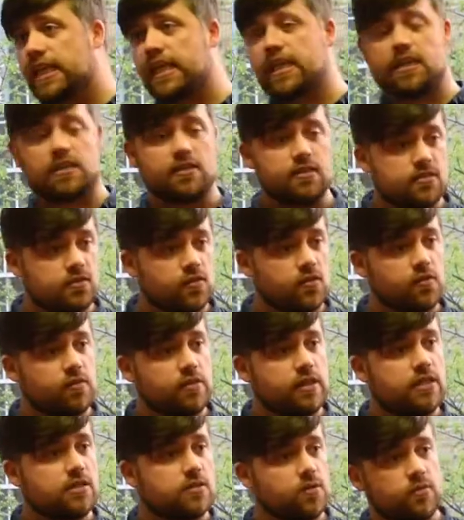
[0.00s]
kicking the
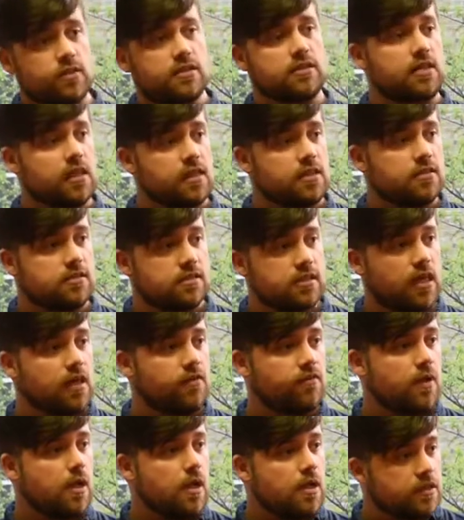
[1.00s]
Tories, all this kind of
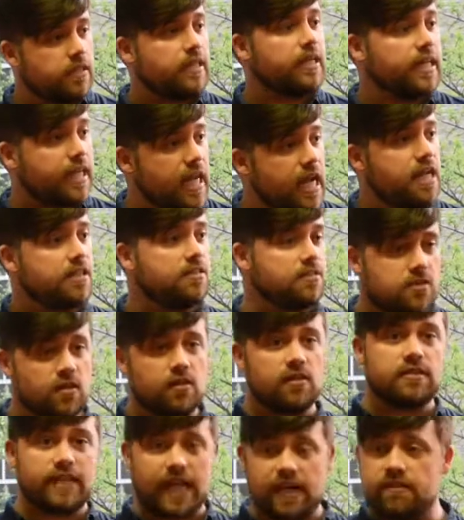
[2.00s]
stuff, then again,
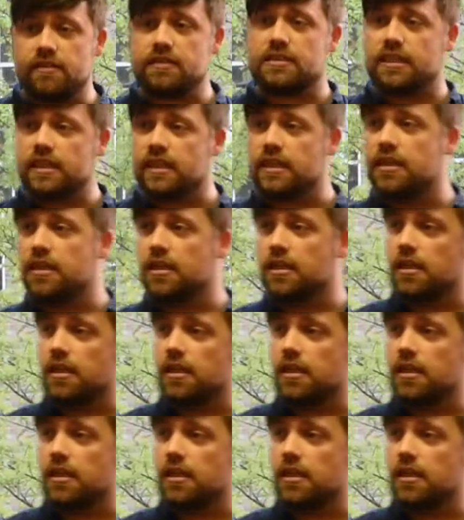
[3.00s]
solidarity